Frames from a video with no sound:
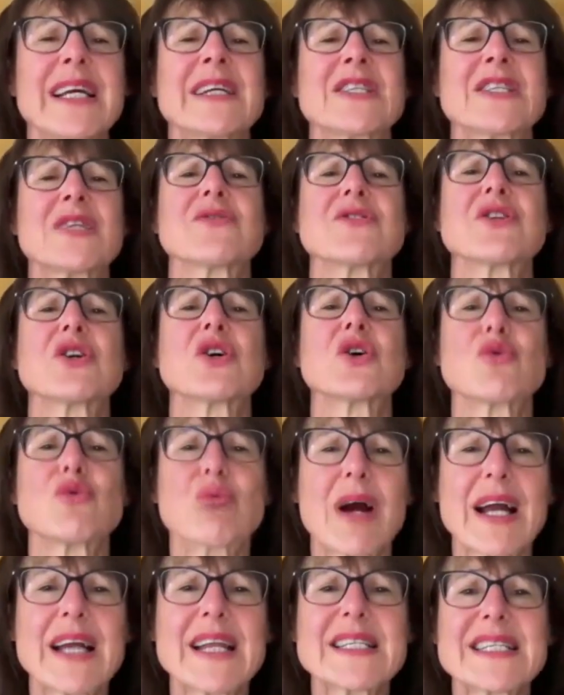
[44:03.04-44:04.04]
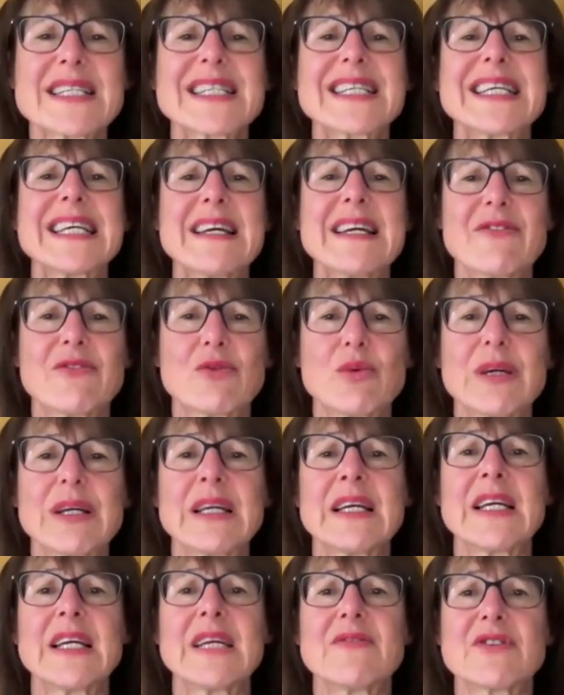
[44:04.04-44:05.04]
ourselves the greatest gift we
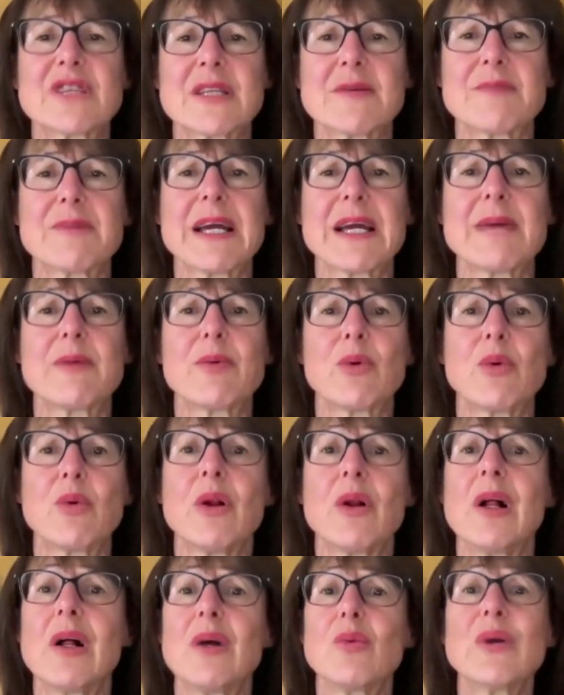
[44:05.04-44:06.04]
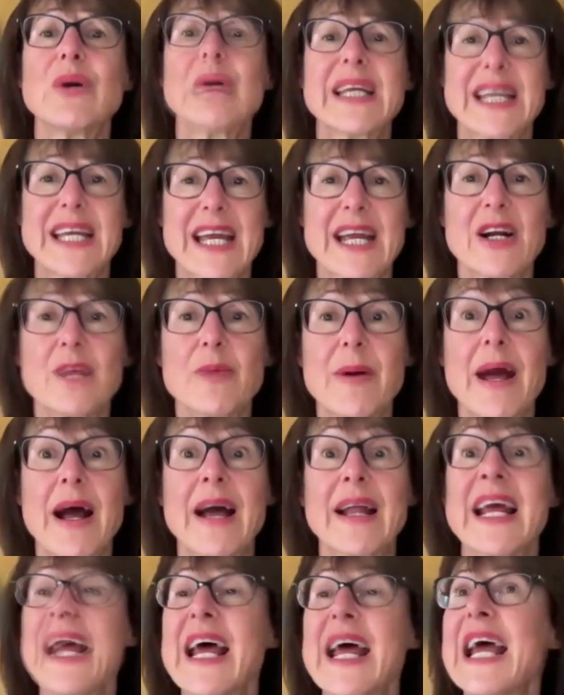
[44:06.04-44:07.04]
can give to the people we care
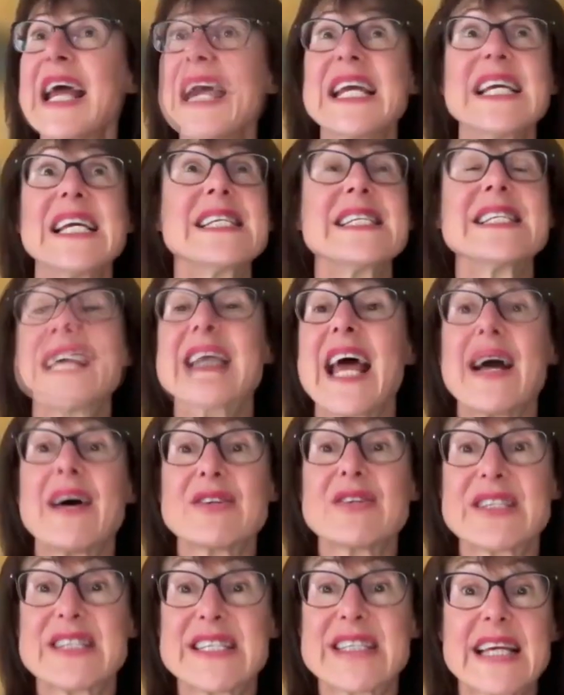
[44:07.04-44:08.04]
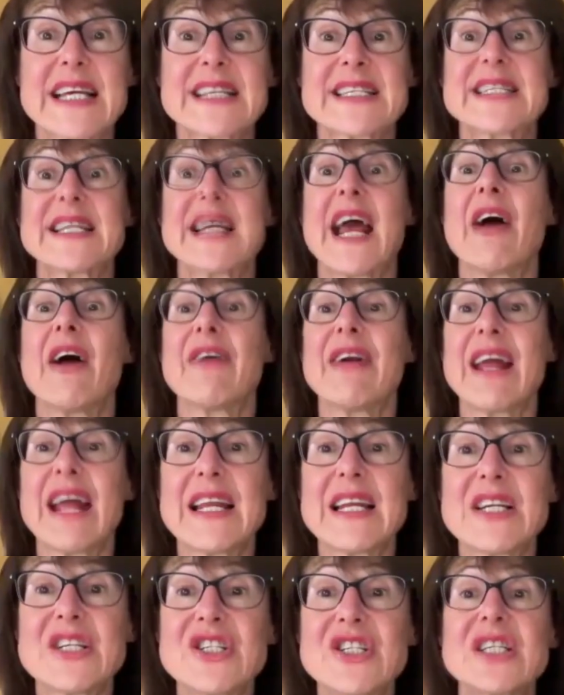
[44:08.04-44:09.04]
about is our zest, our
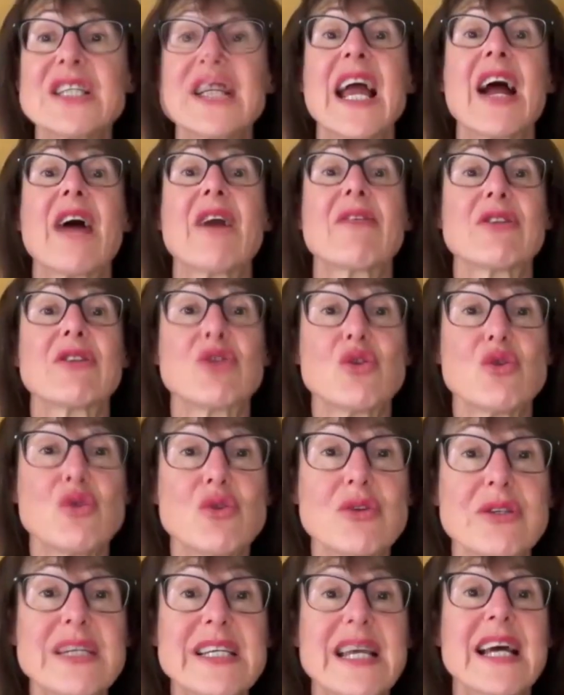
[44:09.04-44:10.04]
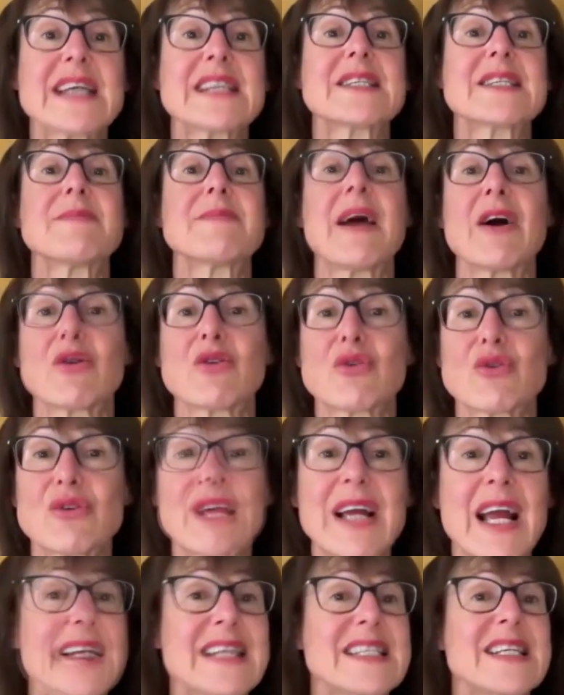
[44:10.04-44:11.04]
energy, our enthusiasm, our
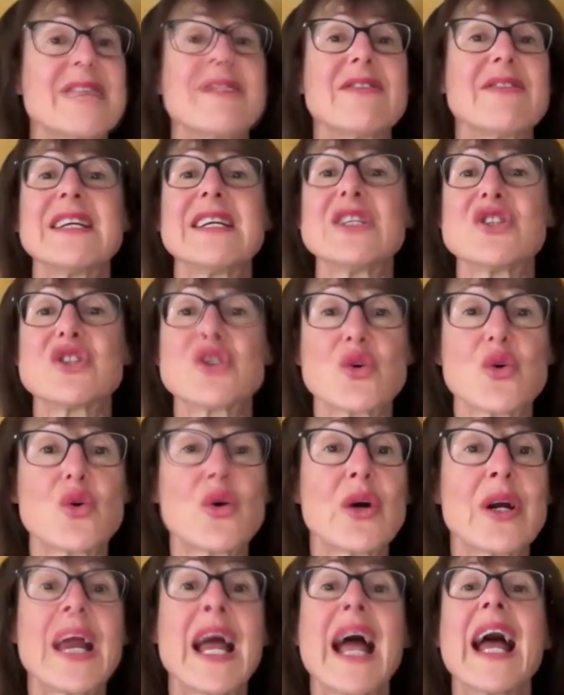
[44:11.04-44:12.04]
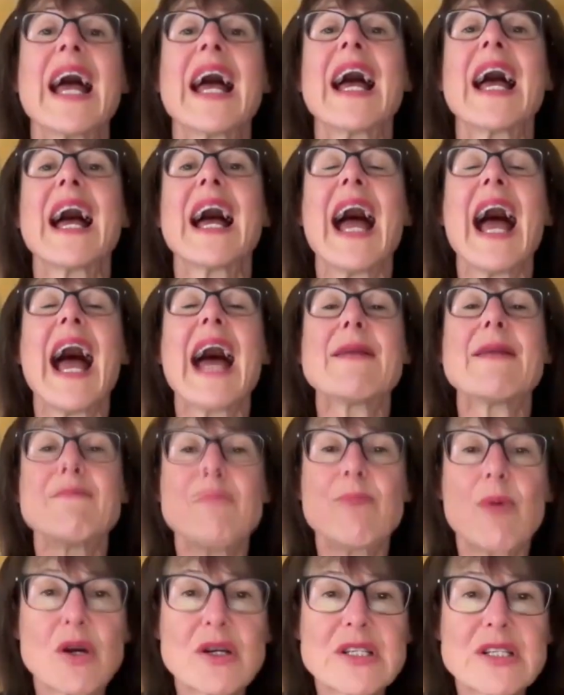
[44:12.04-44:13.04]
creativity, joy, and
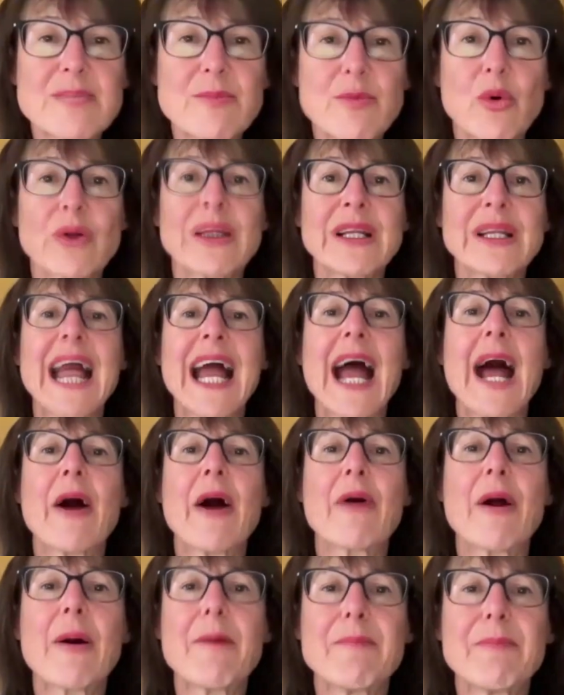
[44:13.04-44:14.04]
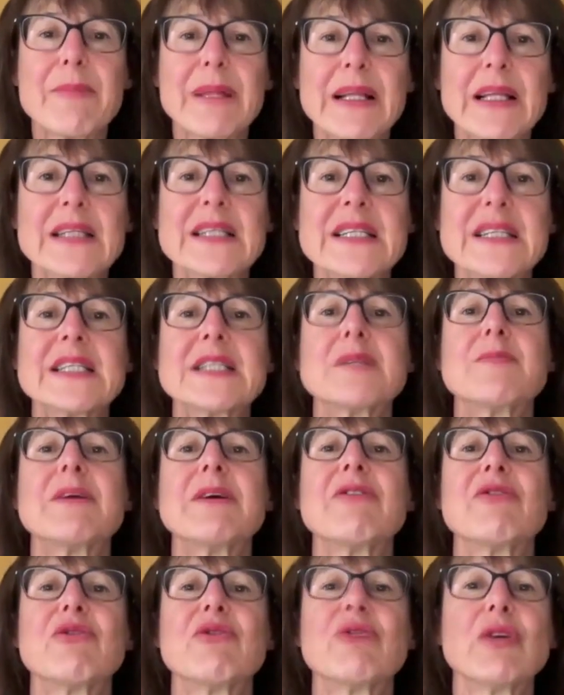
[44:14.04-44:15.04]
most importantly, our ability to be
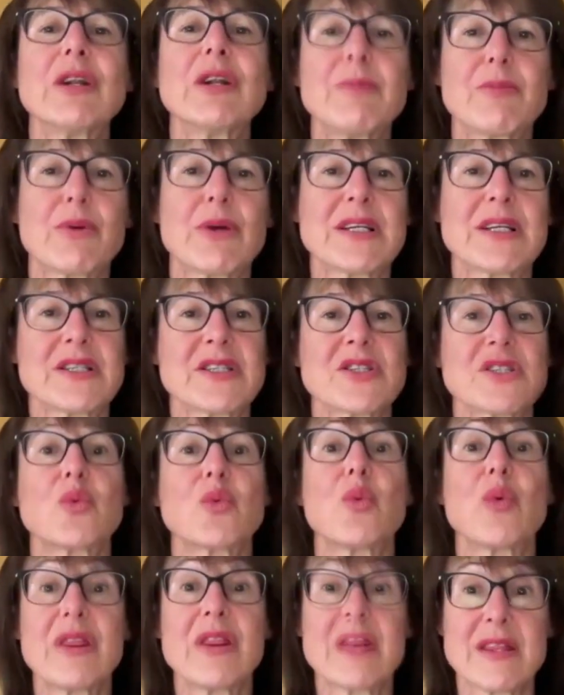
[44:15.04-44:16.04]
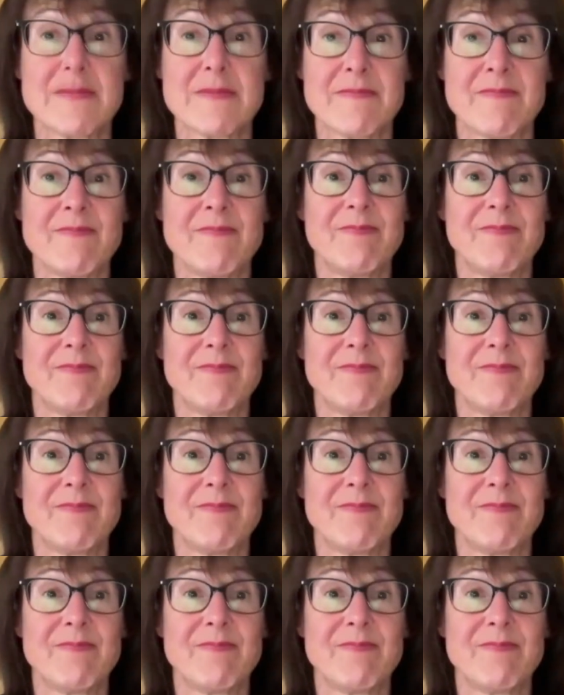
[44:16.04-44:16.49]
fully present with them.